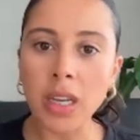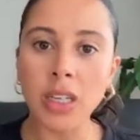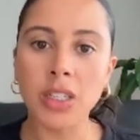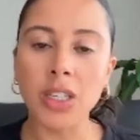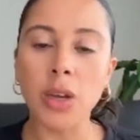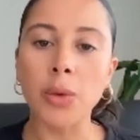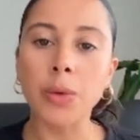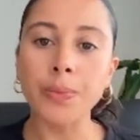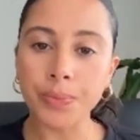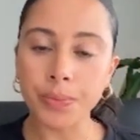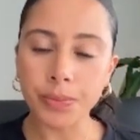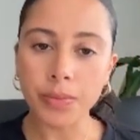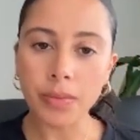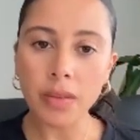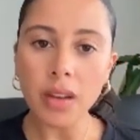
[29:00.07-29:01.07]
So
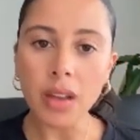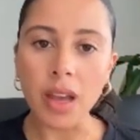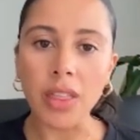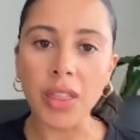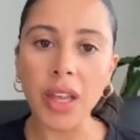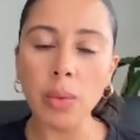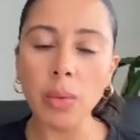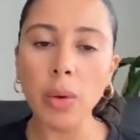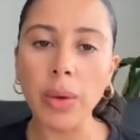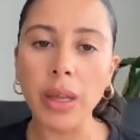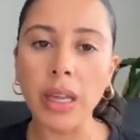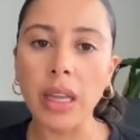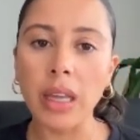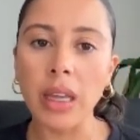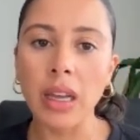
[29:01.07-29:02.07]
I think what
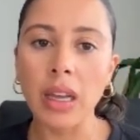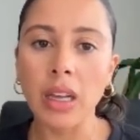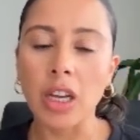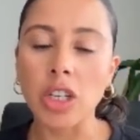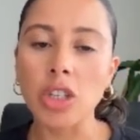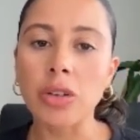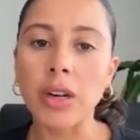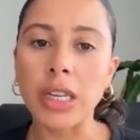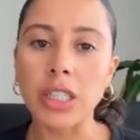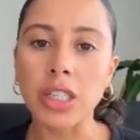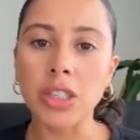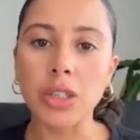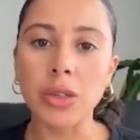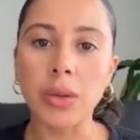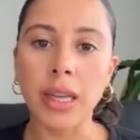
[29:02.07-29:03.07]
we are trying to
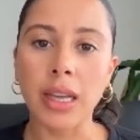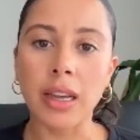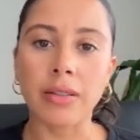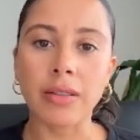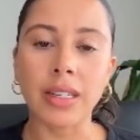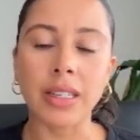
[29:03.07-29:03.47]
do here